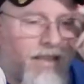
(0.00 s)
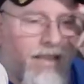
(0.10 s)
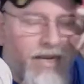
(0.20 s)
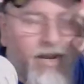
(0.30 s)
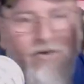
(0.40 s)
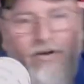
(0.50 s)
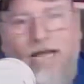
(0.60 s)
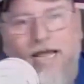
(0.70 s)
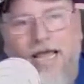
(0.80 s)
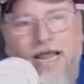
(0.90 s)

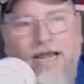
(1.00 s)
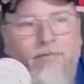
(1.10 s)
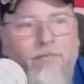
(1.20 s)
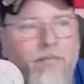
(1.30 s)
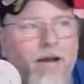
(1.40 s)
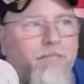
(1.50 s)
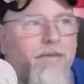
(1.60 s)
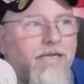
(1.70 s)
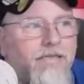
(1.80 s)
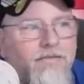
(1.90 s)
And
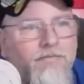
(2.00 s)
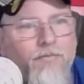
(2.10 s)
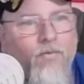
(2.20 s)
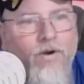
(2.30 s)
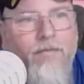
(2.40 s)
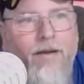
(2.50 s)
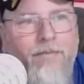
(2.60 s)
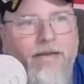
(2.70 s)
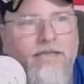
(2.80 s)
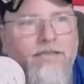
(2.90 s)
one of my
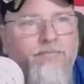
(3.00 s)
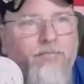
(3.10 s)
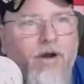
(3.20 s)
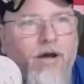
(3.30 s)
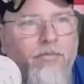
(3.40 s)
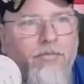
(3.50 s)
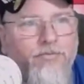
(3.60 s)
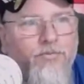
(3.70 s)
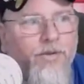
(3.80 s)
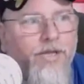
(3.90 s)
biggest problems
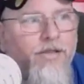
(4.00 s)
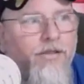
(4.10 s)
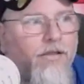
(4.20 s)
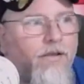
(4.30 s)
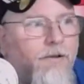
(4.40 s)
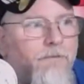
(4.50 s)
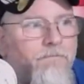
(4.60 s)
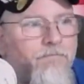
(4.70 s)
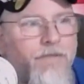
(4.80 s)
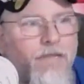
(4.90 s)
with
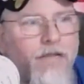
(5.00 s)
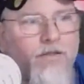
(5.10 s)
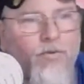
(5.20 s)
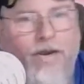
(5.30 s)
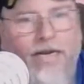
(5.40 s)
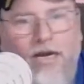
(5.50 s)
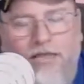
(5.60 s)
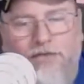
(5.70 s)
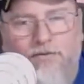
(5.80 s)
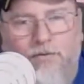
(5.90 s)
the way
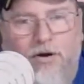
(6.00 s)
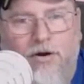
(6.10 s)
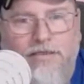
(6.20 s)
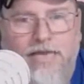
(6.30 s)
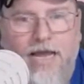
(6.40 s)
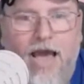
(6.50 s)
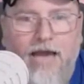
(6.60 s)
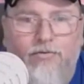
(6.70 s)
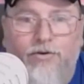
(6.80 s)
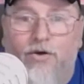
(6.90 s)
college football is now,
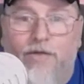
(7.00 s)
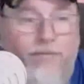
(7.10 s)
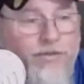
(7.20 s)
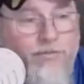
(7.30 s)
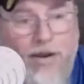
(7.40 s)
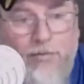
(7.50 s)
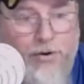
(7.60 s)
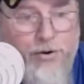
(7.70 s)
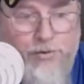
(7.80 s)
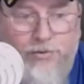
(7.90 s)
I don't know that much about
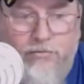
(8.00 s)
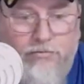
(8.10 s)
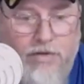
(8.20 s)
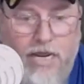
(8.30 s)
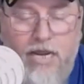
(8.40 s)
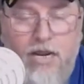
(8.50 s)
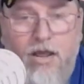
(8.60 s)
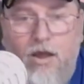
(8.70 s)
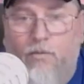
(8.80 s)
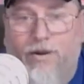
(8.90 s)
Purdue. Okay.
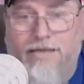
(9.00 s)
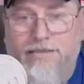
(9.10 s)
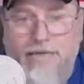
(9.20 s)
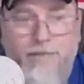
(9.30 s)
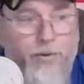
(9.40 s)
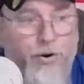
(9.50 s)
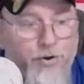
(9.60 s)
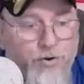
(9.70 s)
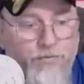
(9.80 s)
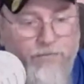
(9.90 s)
When I see
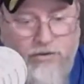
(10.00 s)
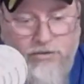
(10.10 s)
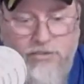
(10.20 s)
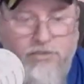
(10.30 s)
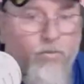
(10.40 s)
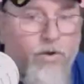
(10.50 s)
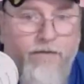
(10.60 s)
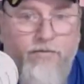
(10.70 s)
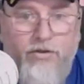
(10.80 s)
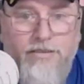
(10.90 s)
Purdue versus
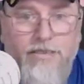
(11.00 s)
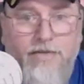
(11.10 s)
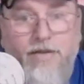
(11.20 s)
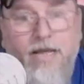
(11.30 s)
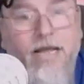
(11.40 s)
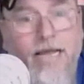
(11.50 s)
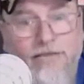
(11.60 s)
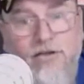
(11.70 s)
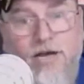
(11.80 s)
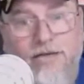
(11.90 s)
whatever on the TV,
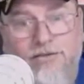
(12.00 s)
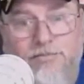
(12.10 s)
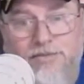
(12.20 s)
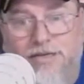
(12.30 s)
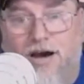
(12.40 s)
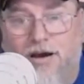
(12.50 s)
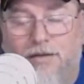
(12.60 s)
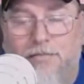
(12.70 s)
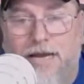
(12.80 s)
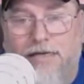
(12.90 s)
it's not something I
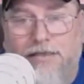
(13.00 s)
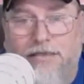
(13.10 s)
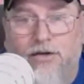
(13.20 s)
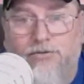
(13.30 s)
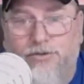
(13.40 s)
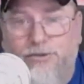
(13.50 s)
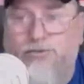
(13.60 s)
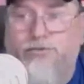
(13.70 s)
automatically go to.